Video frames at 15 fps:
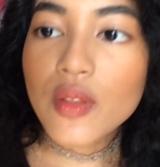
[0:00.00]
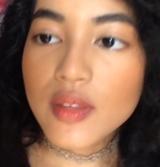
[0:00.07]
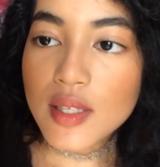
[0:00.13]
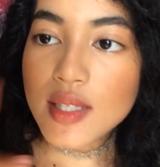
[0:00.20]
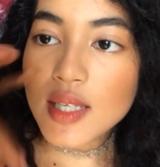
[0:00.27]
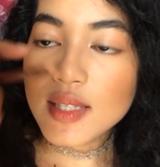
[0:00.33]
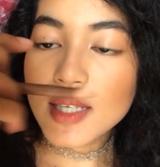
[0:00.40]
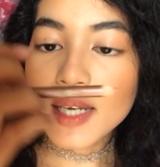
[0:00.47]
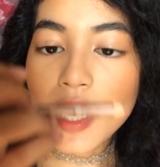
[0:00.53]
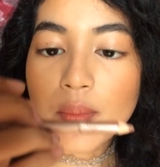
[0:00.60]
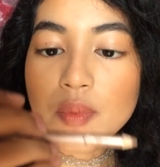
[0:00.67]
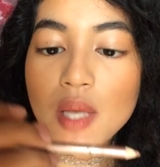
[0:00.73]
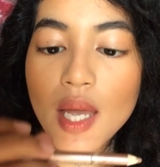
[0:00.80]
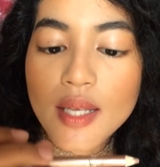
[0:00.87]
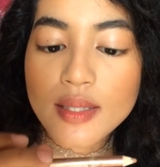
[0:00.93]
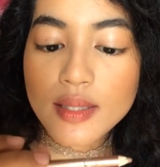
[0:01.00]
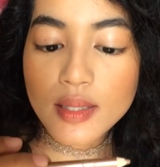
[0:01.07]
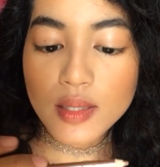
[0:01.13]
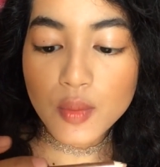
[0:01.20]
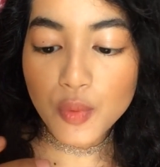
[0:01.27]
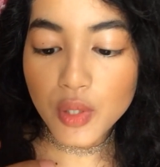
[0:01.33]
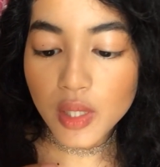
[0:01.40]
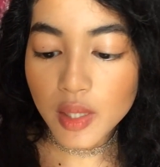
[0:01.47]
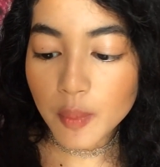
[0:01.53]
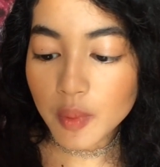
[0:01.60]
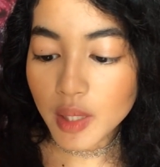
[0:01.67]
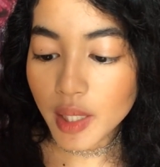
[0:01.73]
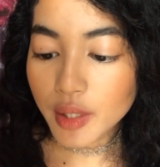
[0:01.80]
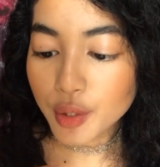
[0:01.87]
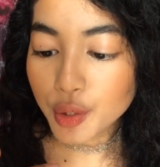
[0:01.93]
this is an Essence Punya lip
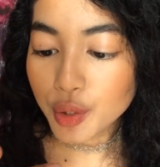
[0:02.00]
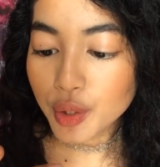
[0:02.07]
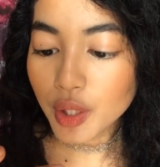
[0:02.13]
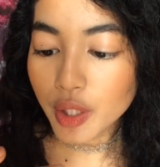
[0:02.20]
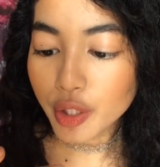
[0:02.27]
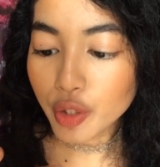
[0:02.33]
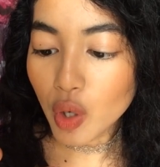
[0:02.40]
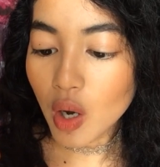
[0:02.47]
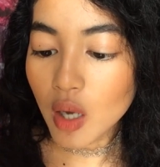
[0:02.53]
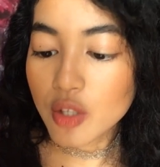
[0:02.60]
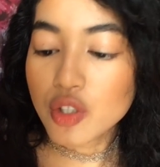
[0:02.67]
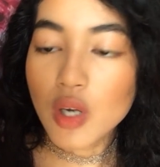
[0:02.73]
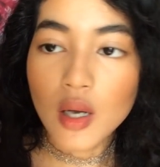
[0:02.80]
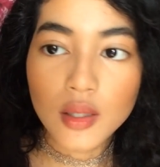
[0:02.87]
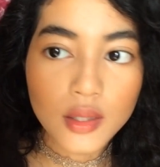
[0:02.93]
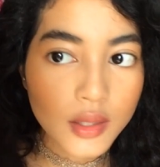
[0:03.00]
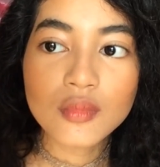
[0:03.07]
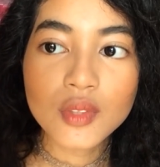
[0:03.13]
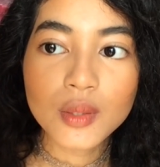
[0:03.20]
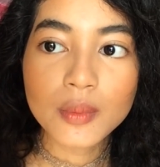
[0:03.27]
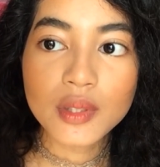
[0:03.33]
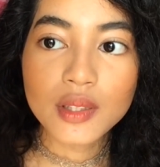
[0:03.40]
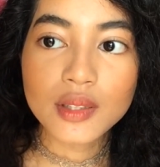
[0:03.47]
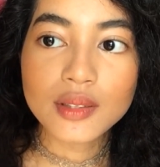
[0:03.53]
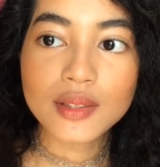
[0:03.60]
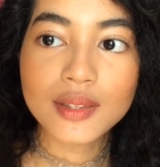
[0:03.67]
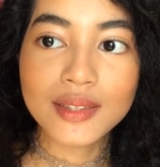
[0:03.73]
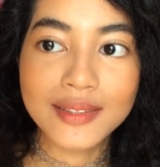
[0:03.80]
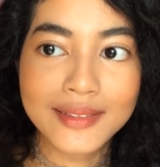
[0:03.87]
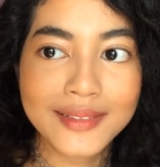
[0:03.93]
liner in hot chocolate. Oh my god.
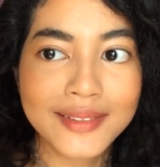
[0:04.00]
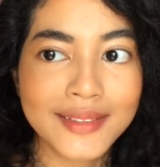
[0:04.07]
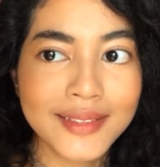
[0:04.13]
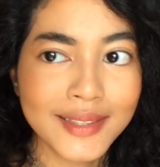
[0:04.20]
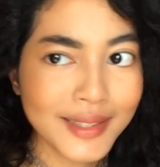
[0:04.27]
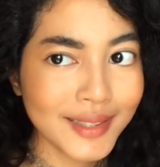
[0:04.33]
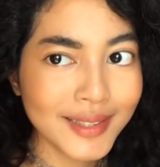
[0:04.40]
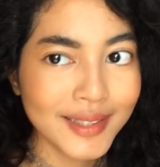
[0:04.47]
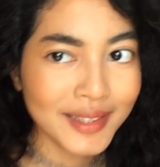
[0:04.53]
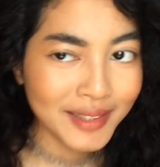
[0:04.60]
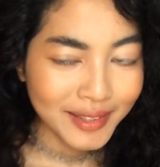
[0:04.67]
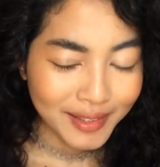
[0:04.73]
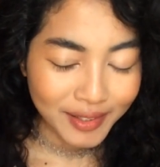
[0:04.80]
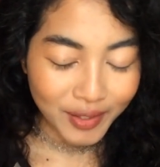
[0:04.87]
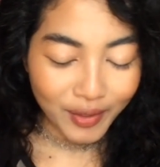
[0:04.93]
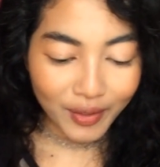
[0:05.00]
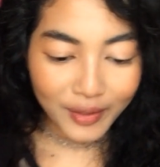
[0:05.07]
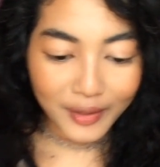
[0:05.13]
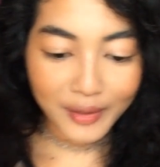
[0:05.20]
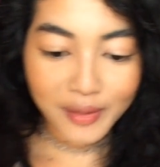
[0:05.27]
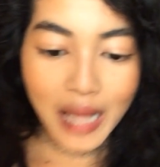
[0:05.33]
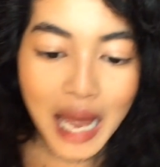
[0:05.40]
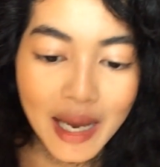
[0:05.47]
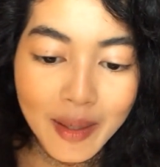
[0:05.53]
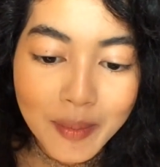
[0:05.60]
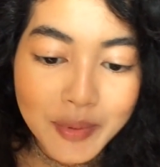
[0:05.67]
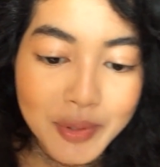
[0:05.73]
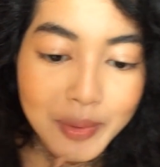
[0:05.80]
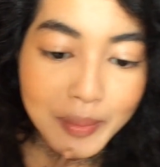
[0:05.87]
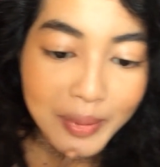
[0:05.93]
Girl, I am
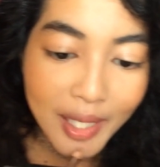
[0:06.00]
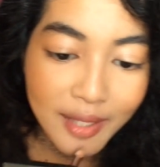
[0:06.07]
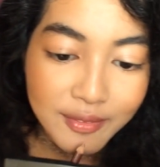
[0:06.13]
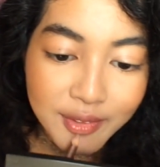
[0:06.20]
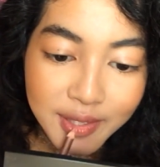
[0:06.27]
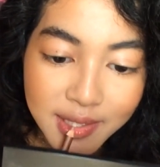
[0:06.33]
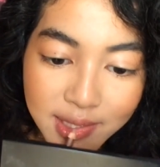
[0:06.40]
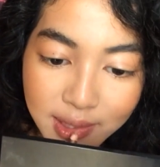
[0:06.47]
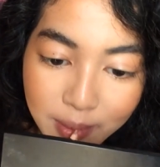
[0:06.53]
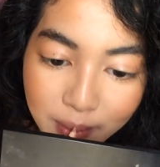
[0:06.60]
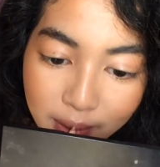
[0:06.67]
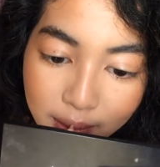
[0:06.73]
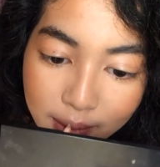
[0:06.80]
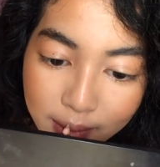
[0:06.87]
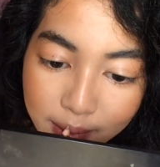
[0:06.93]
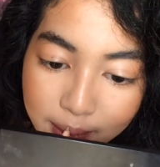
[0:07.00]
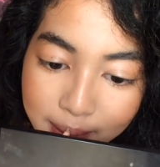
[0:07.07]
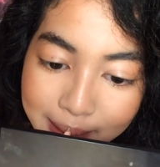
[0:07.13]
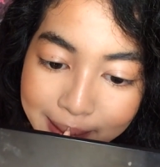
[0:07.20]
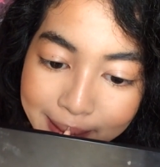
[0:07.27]
too brown for this lip color.